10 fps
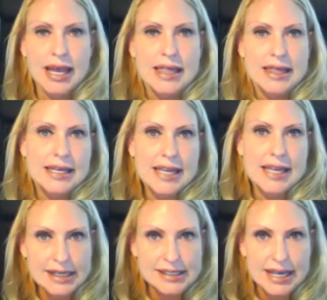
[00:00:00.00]
The
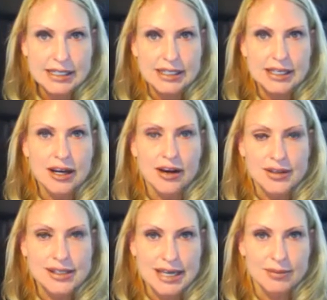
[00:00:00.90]
next section of the
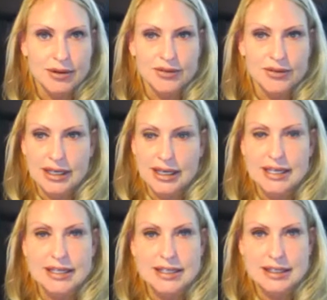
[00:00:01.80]
statement of need
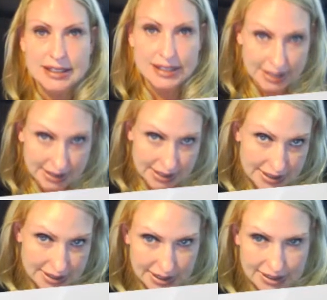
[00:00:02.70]
is
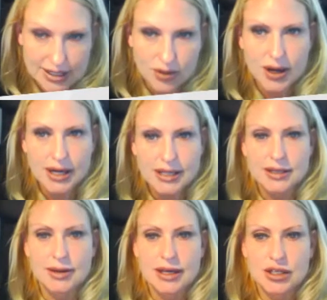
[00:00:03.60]
statistics. They wanted to
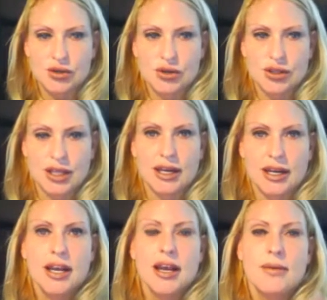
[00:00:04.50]
make sure that
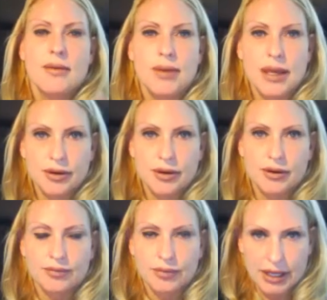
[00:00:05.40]
people
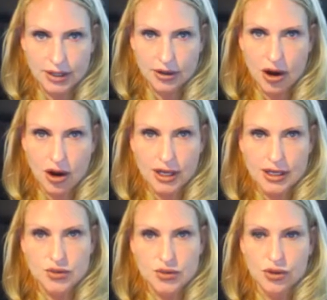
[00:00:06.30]
in their
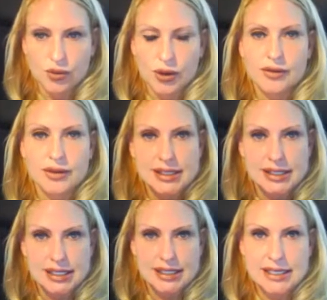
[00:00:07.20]
audience were aware of the
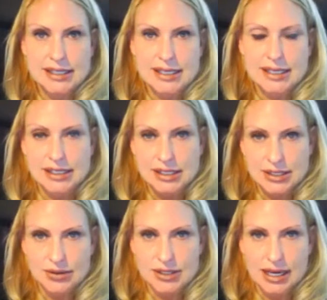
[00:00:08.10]
statistics
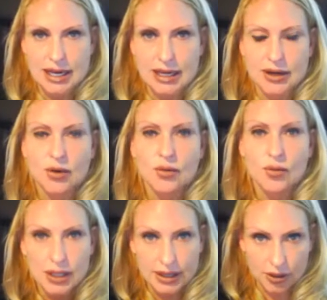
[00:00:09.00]
associated
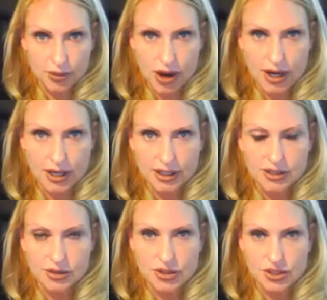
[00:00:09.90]
with their product
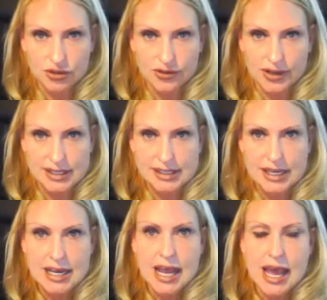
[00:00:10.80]
or service.
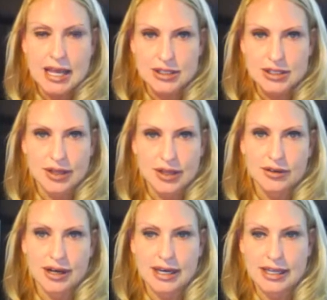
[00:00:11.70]
And so they
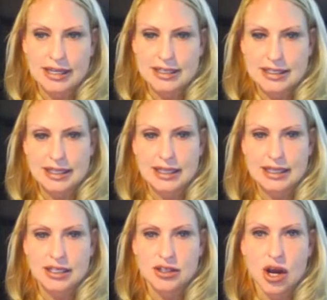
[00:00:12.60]
created this, and then they
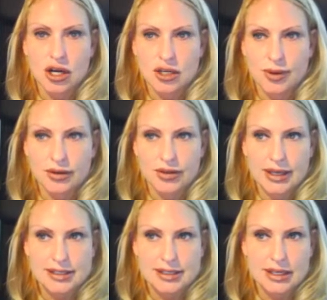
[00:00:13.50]
talked about
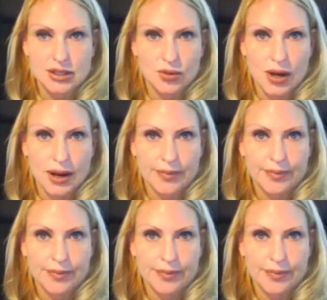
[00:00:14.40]
this as well.